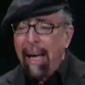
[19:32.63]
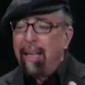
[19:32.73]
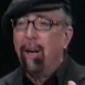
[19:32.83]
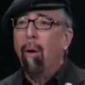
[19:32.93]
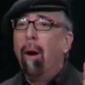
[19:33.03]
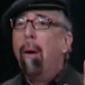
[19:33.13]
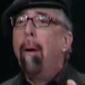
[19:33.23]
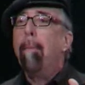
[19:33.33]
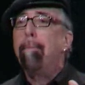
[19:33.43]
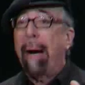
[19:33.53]
you know,
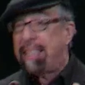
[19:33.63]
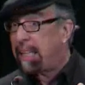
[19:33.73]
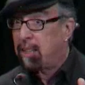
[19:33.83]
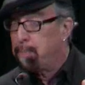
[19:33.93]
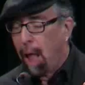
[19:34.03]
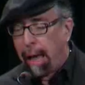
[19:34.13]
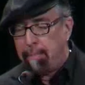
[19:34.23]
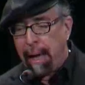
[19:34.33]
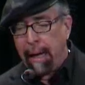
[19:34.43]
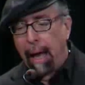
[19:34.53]
by six blind
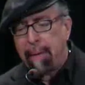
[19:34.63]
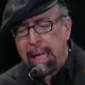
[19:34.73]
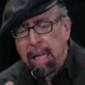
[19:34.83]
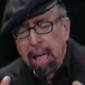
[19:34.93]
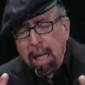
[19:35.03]
men. I mean,